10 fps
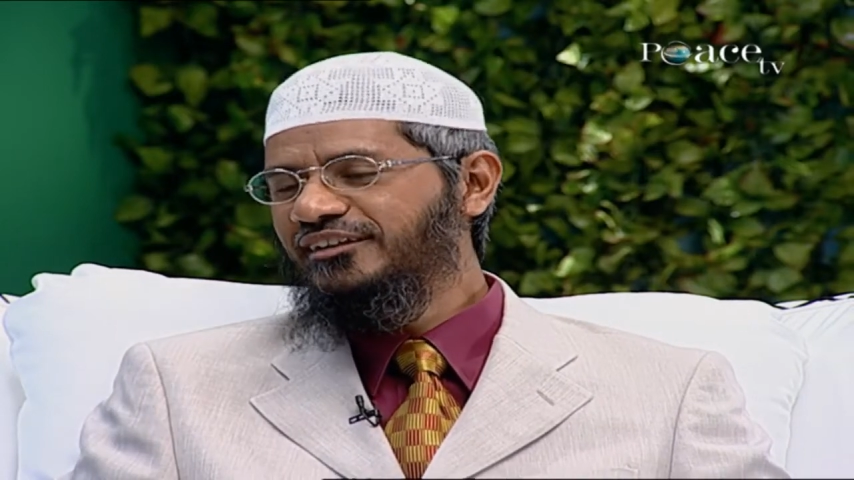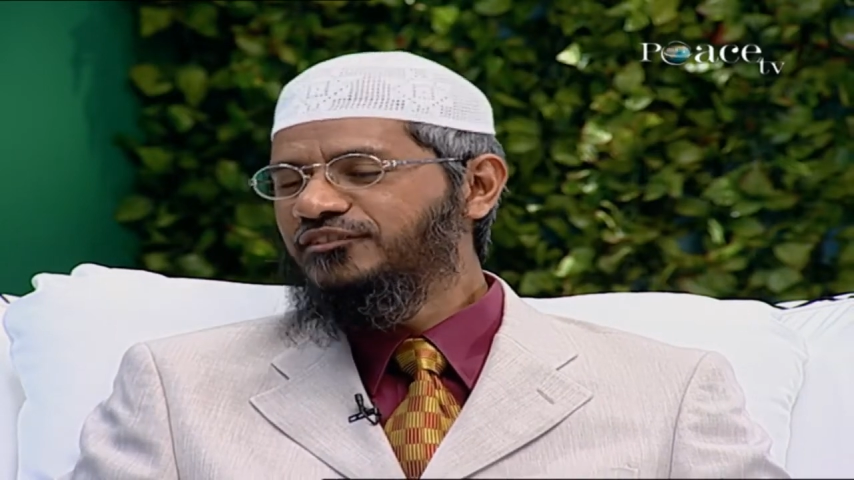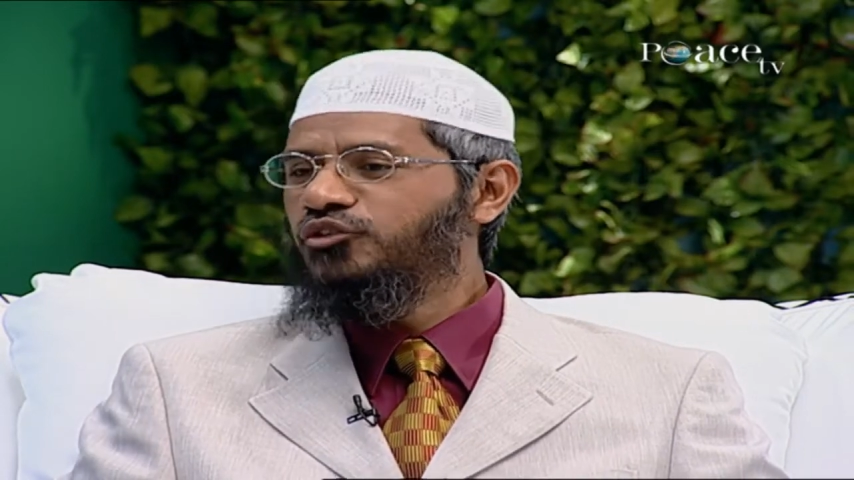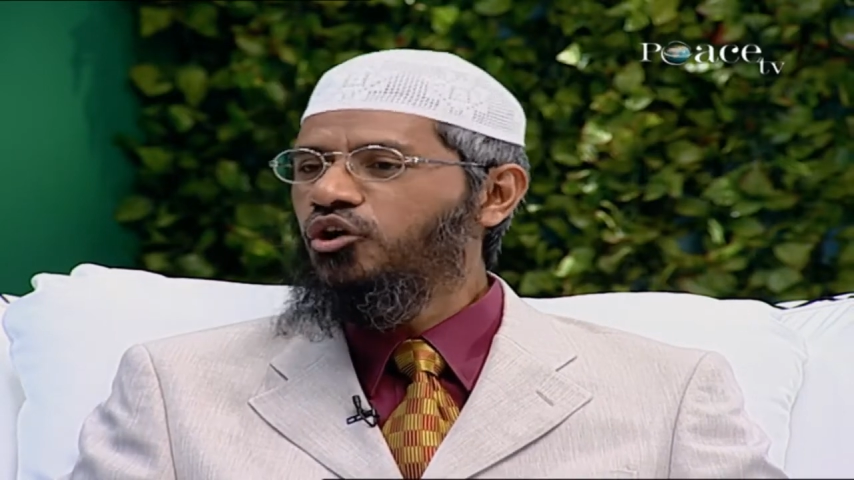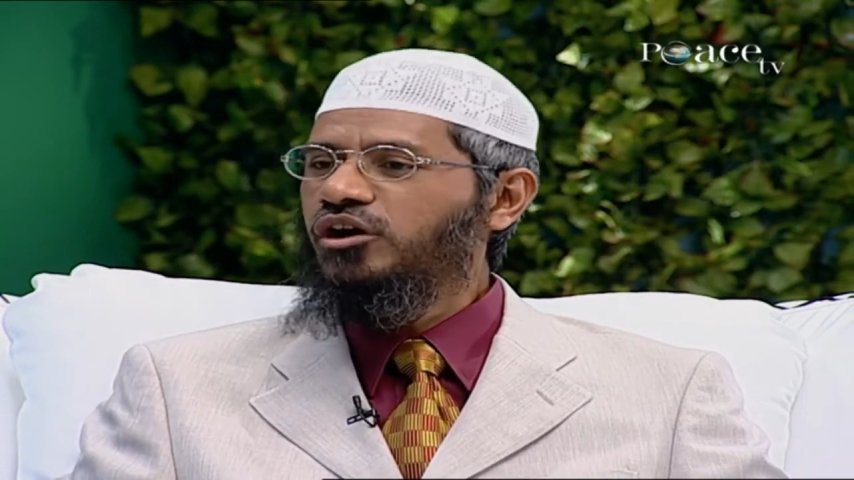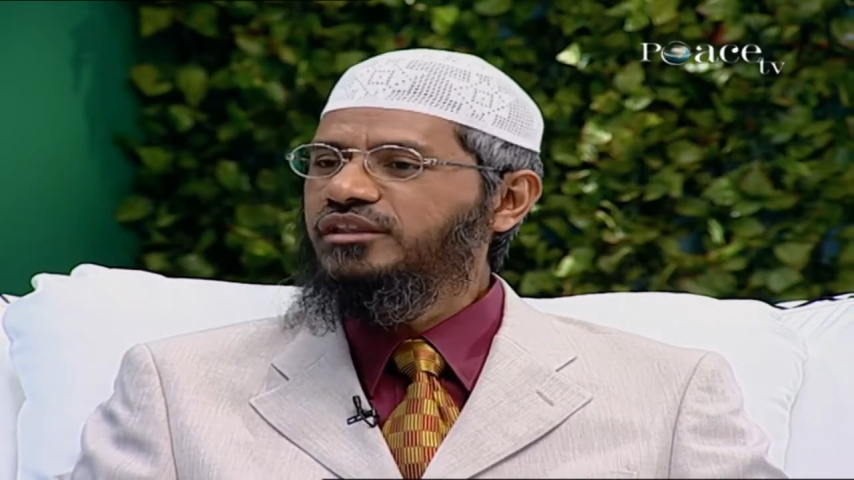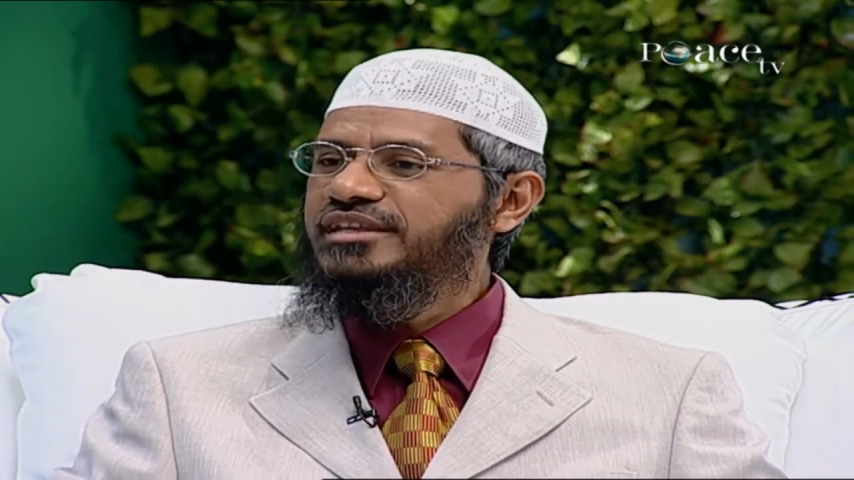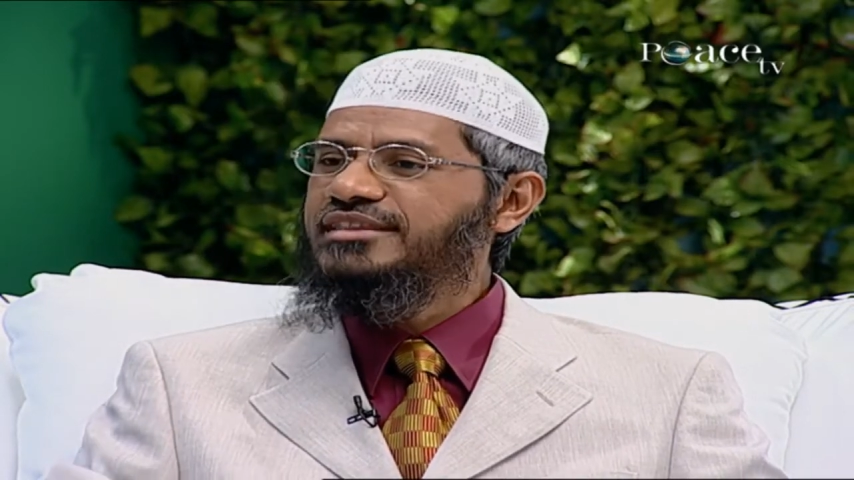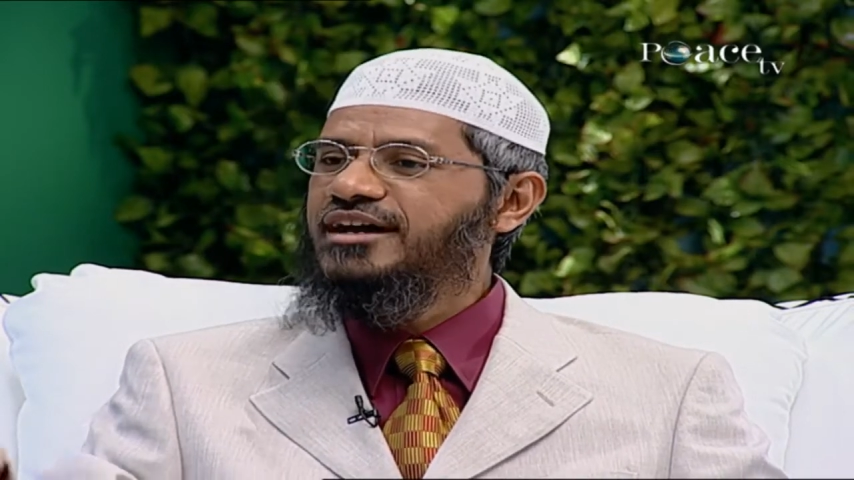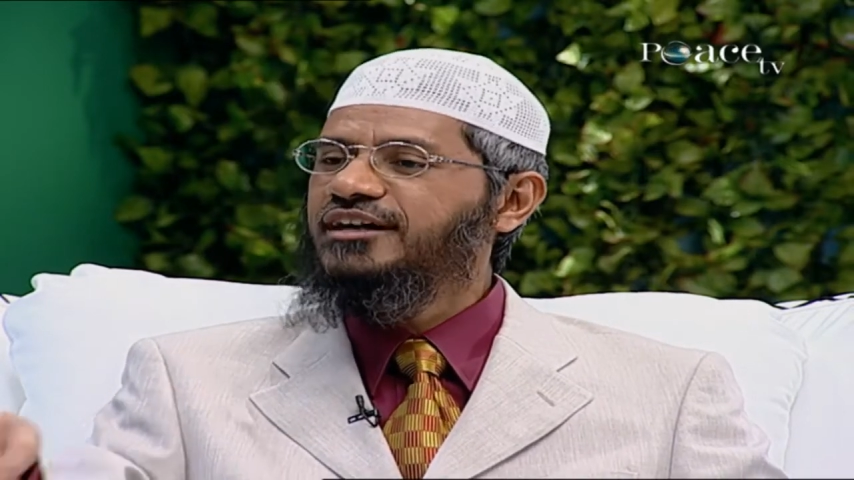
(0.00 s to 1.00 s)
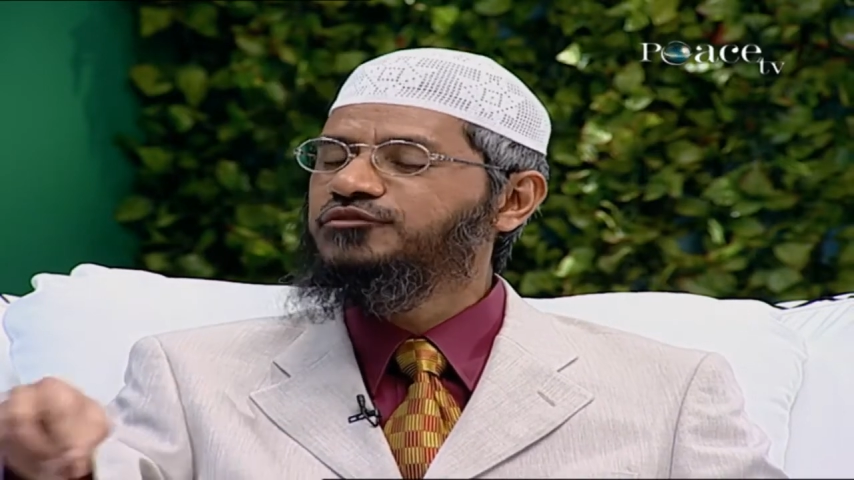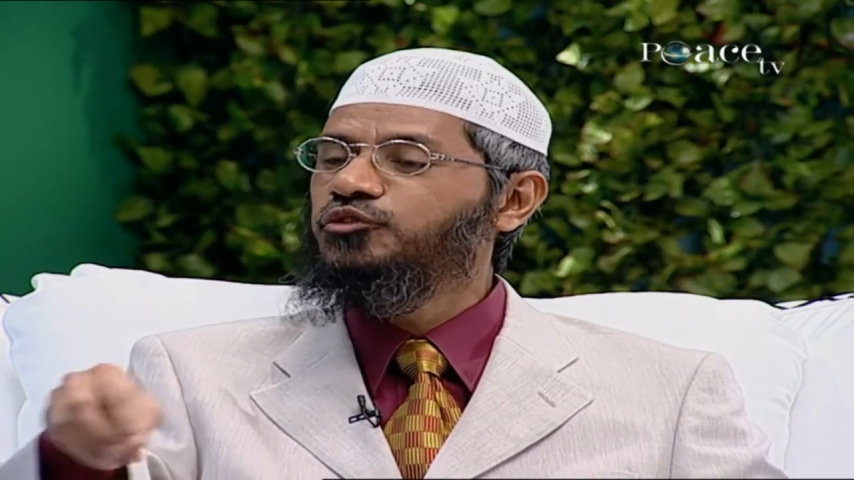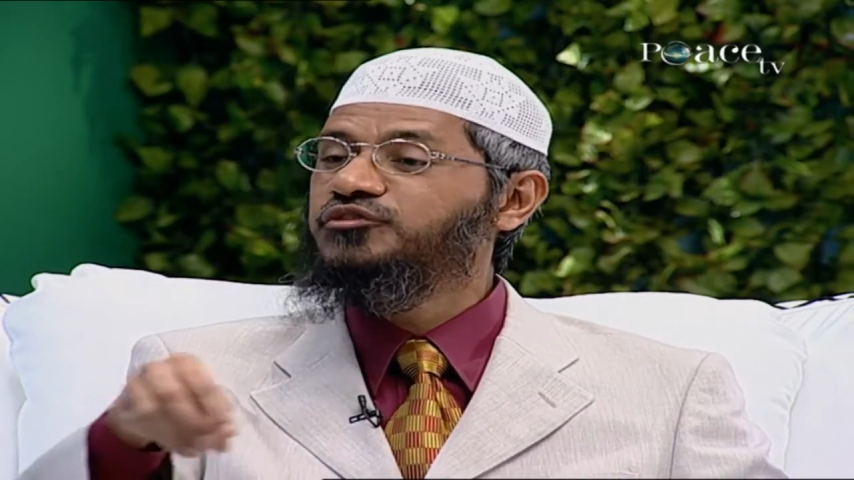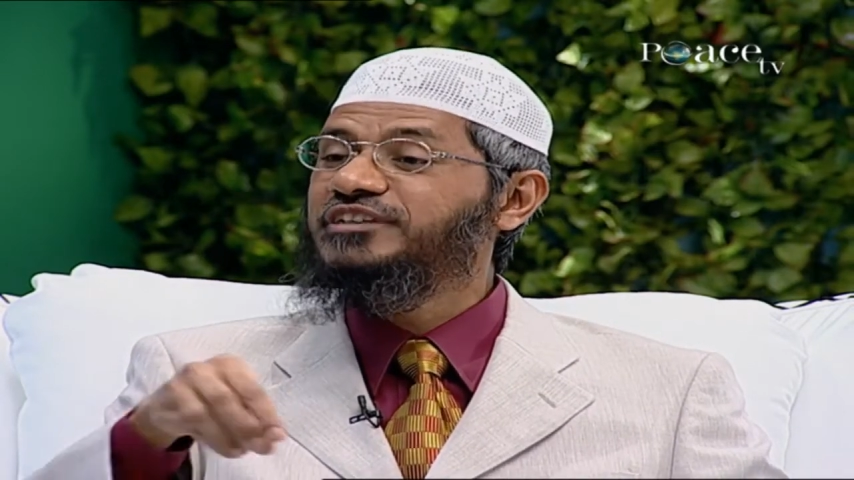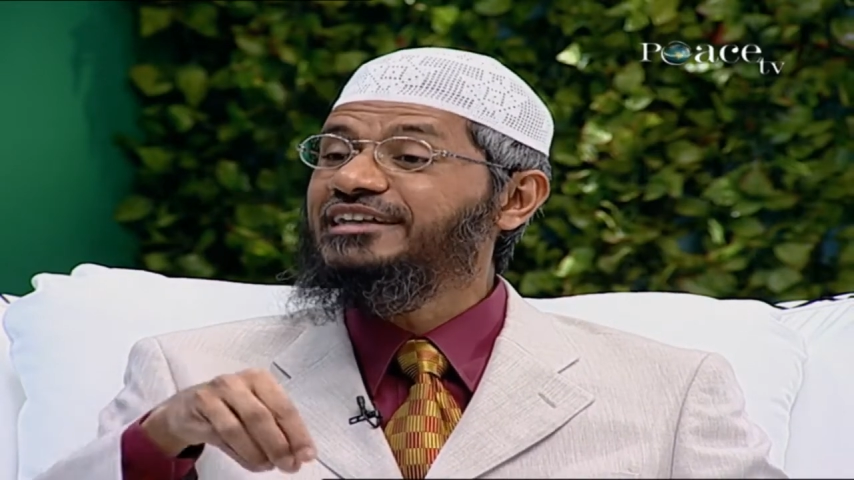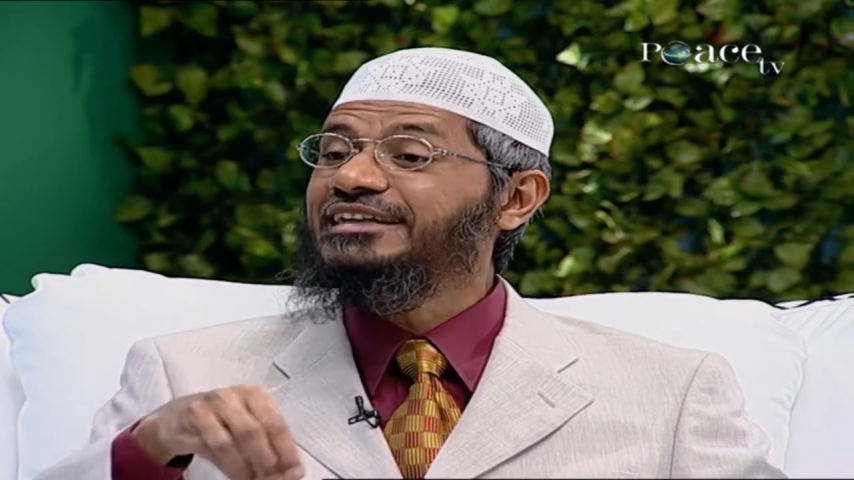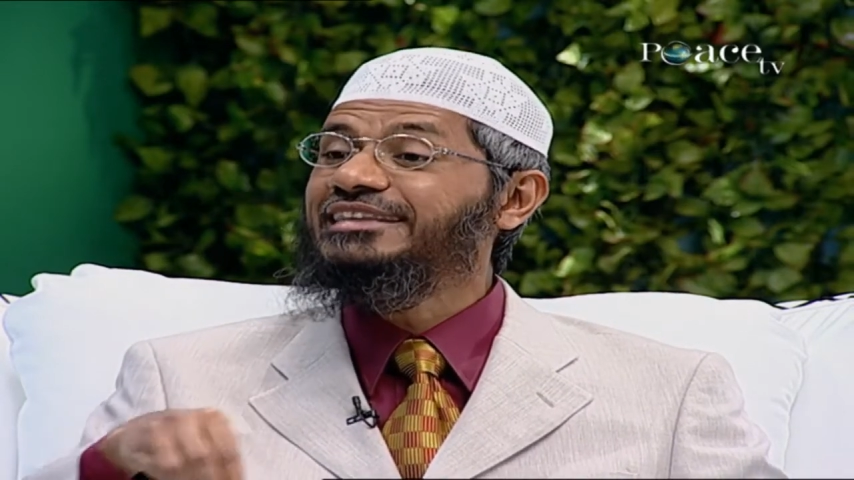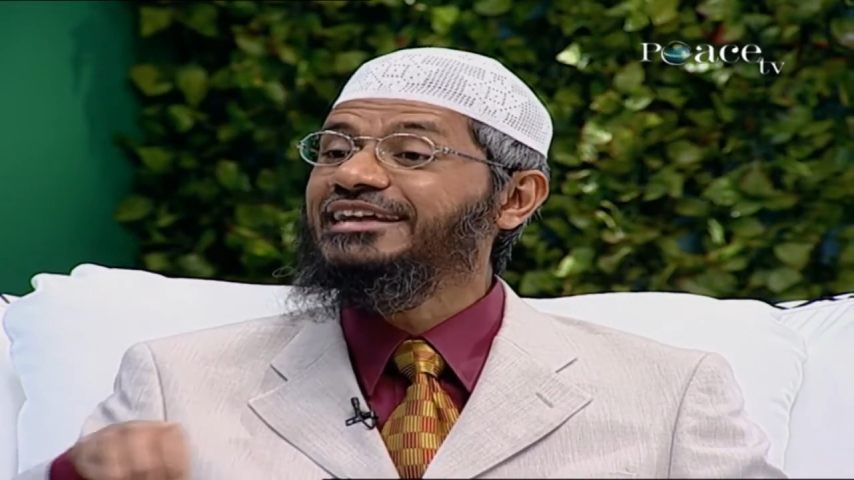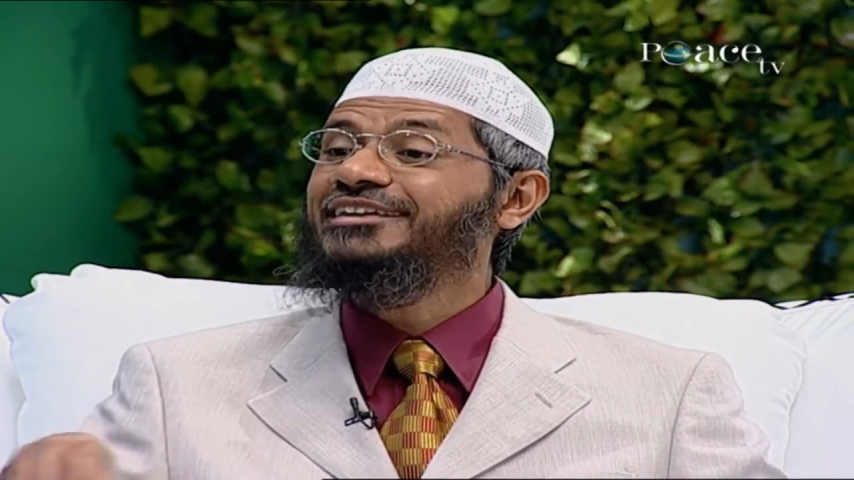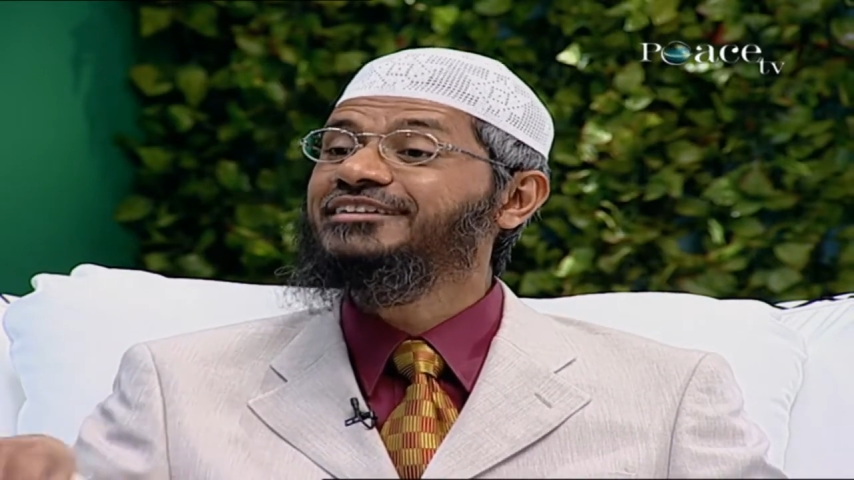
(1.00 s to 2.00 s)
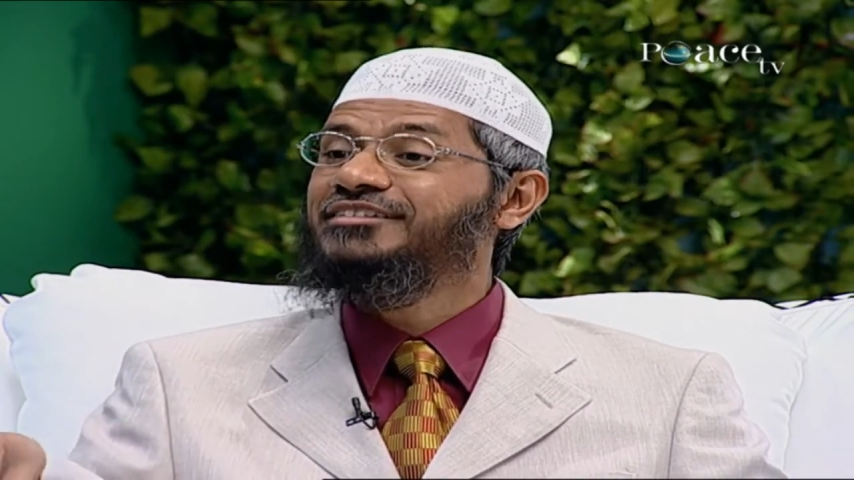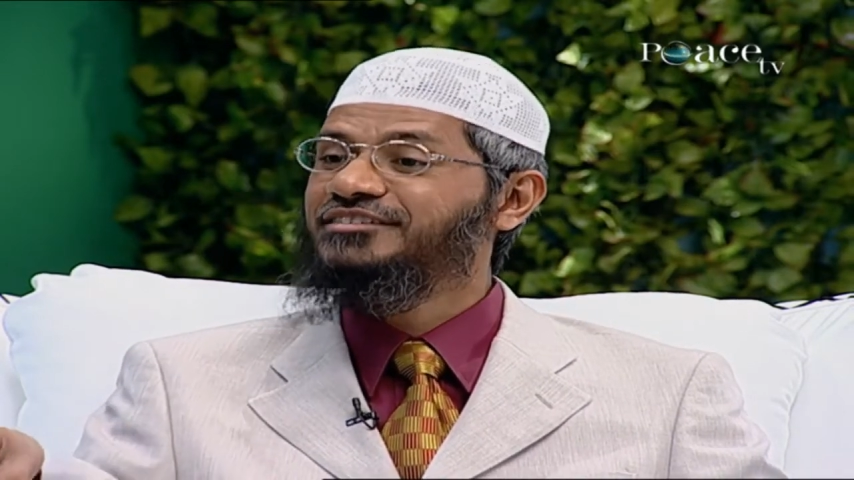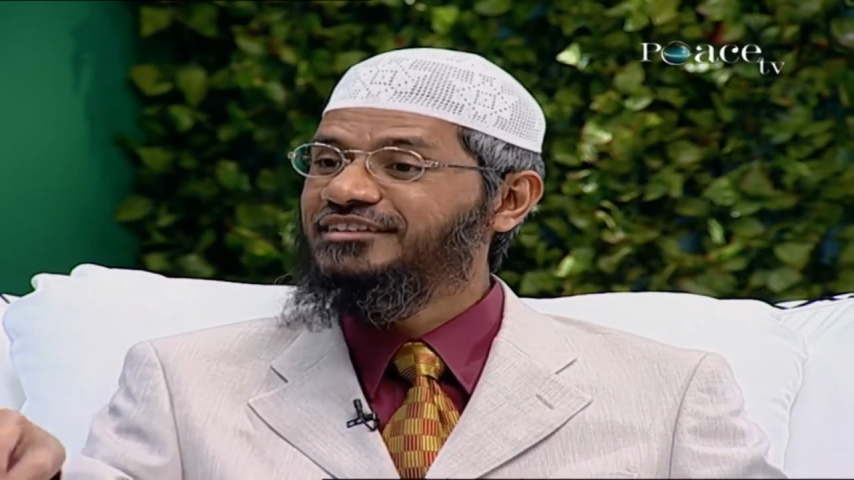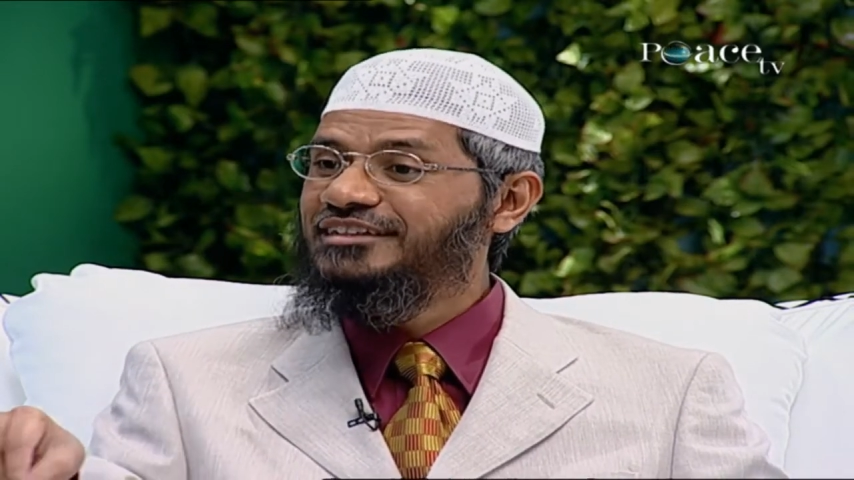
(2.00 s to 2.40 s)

So all these are associated things